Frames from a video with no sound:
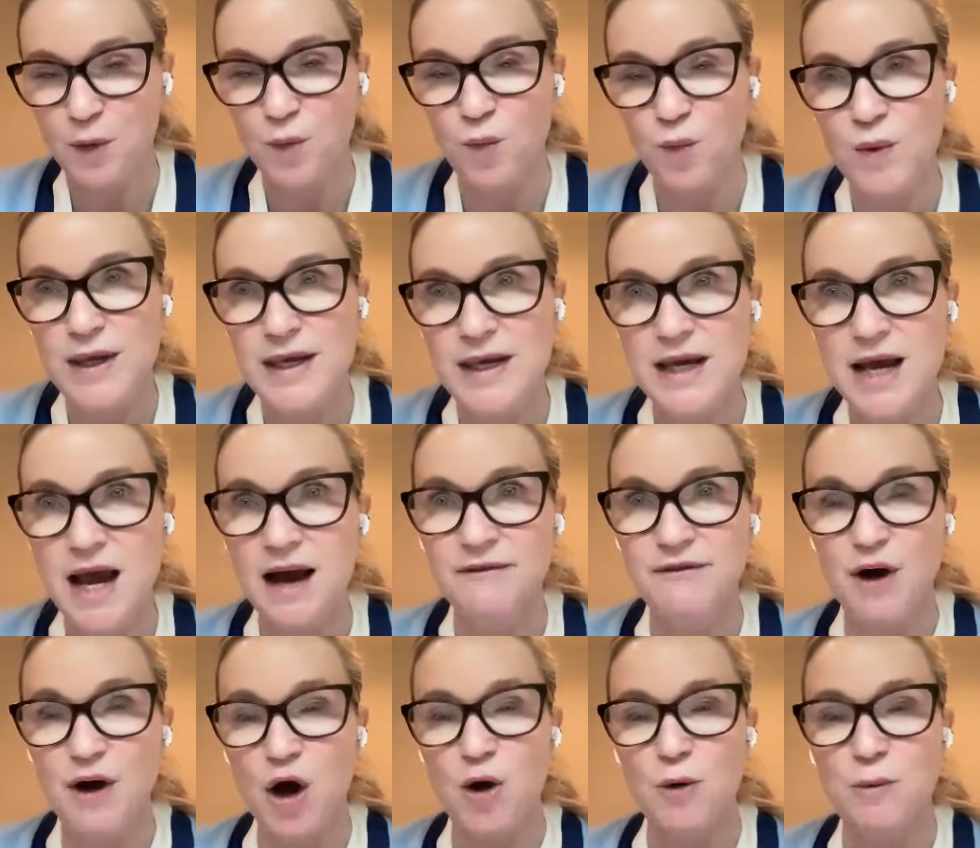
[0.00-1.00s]
we
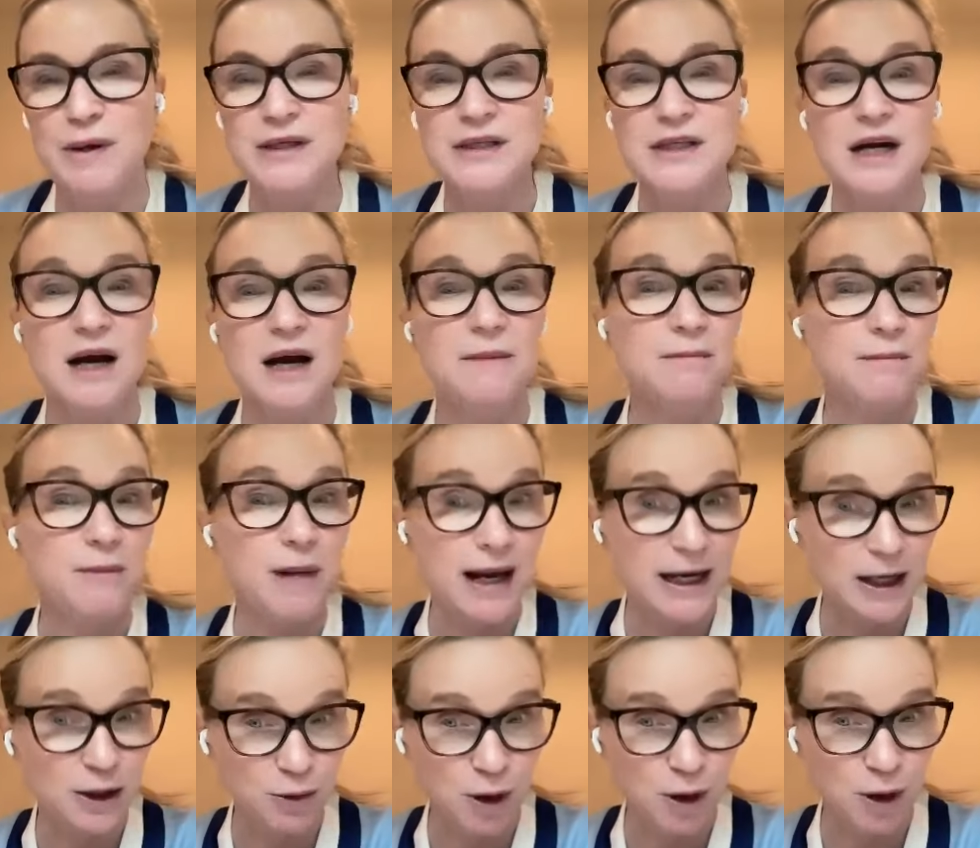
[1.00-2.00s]
have opened a
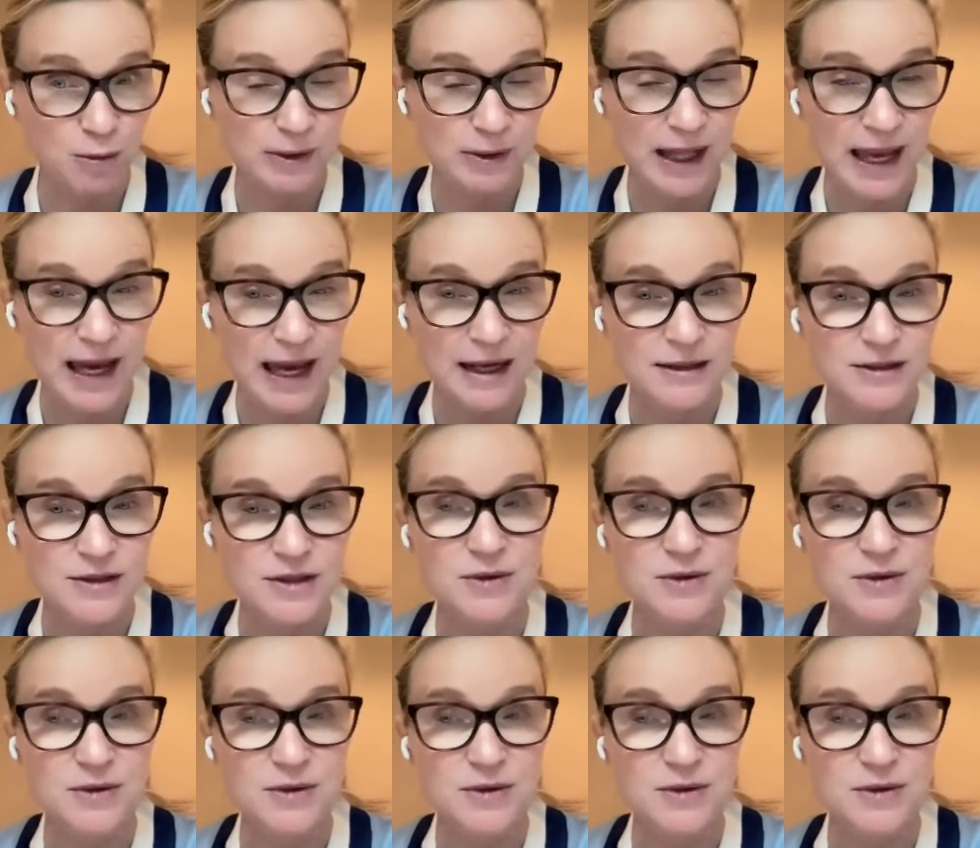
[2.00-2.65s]
micro plant.